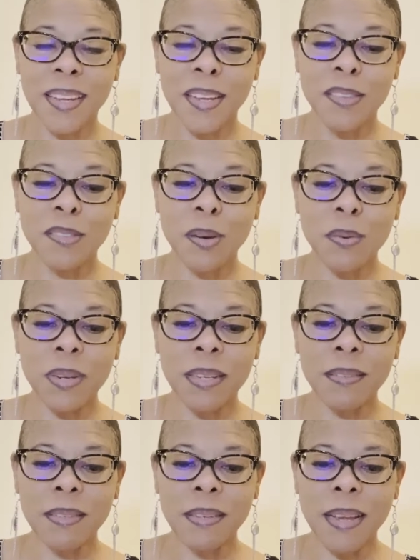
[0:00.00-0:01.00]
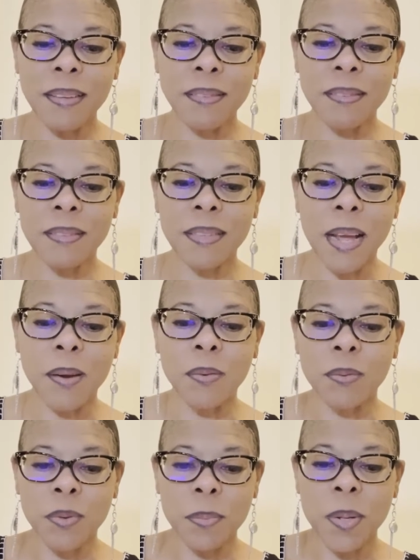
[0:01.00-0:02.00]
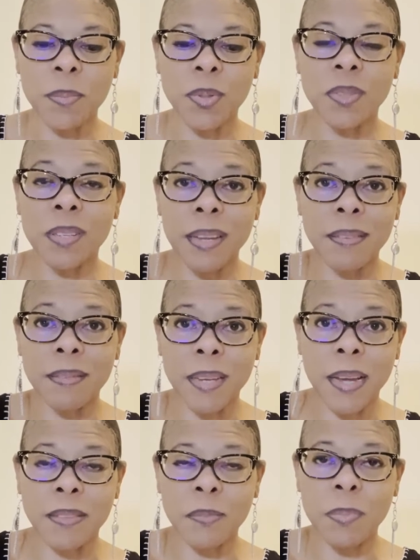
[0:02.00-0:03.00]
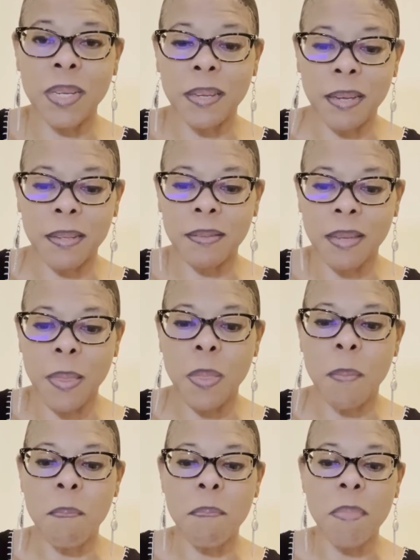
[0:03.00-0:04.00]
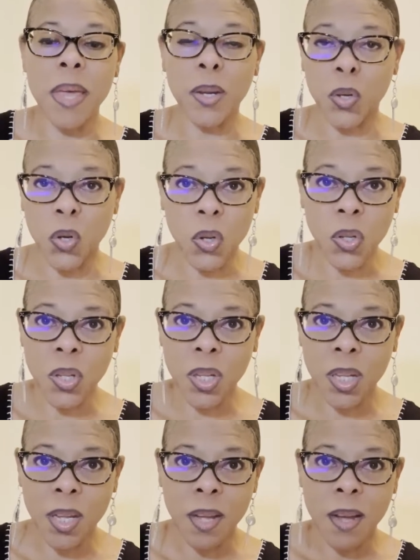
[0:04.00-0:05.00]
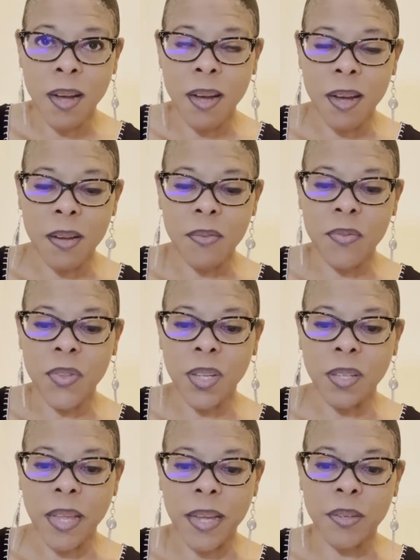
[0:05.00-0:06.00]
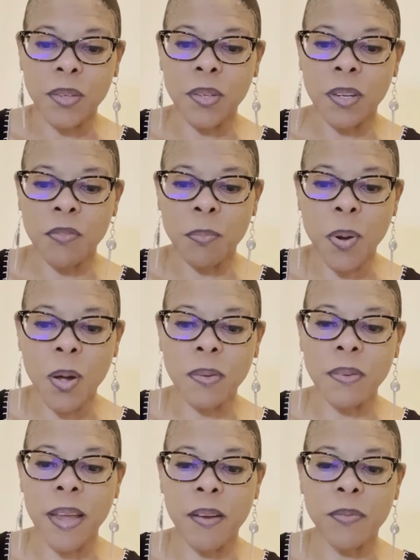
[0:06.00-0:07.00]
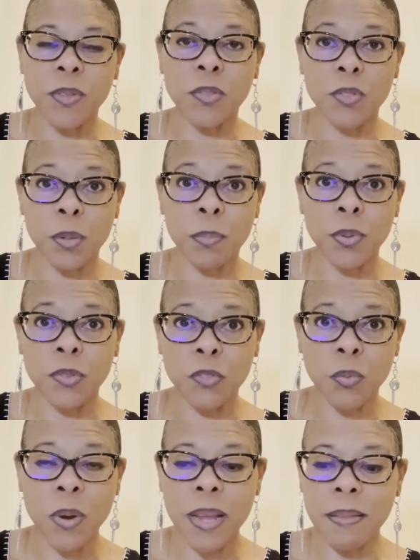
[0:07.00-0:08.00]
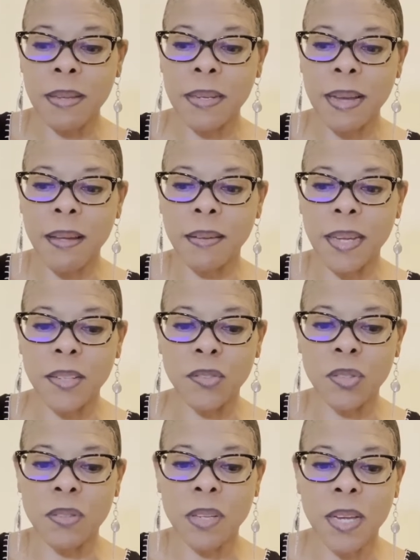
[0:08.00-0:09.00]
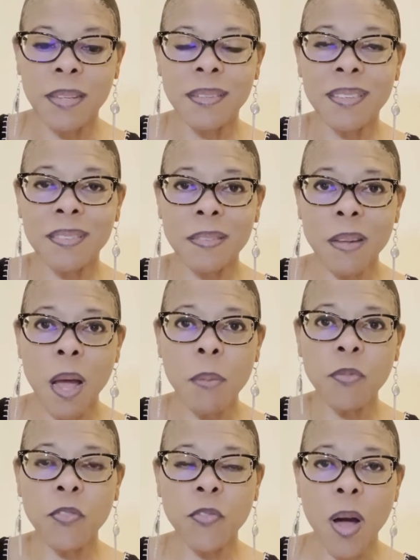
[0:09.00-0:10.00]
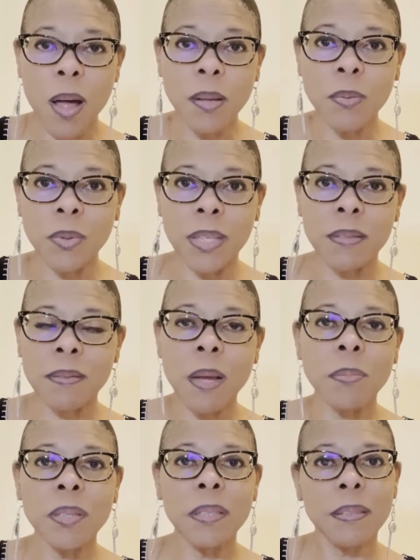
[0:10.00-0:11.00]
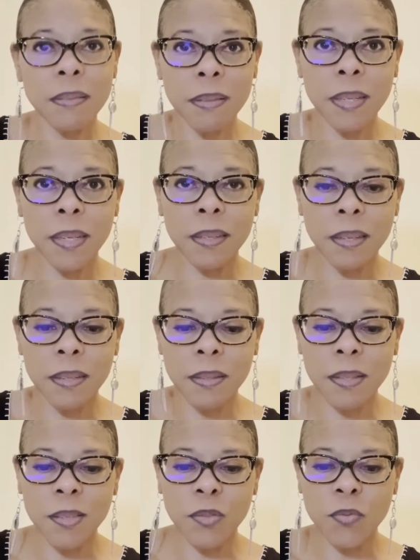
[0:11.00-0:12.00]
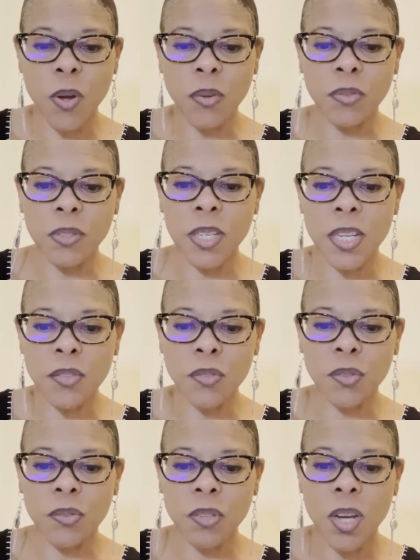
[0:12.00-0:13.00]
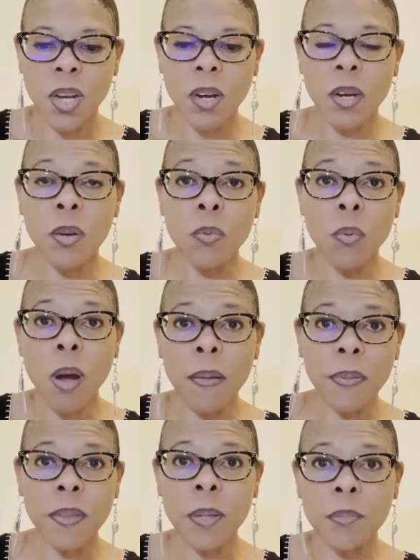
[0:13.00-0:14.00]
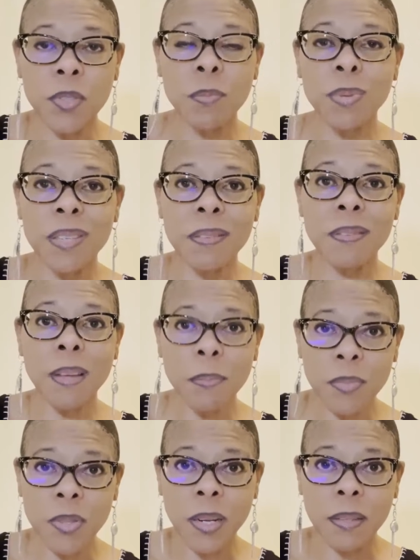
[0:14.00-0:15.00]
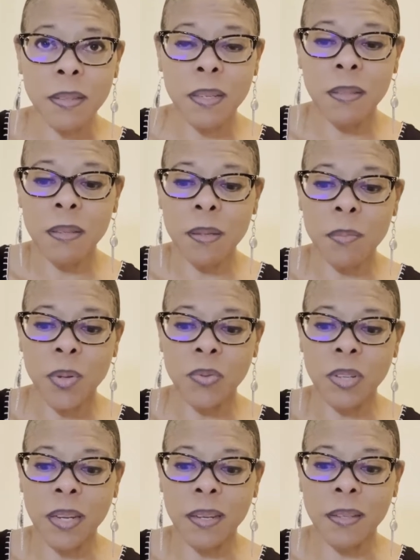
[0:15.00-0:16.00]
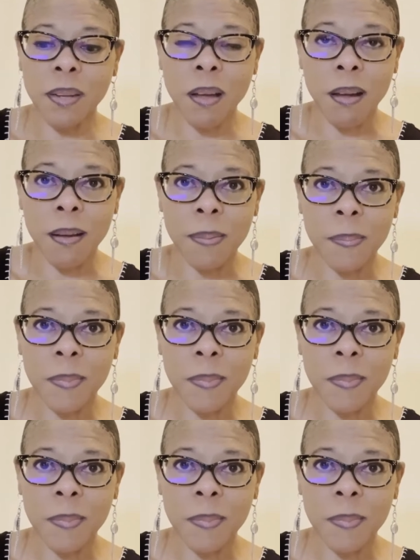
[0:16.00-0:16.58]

So in today's, now remember, today's text begins in the middle of the letter of Paul's efforts to persuade the Galatians to stop following, stop listening to these false teachers who want them to be subject to the Mosaic law.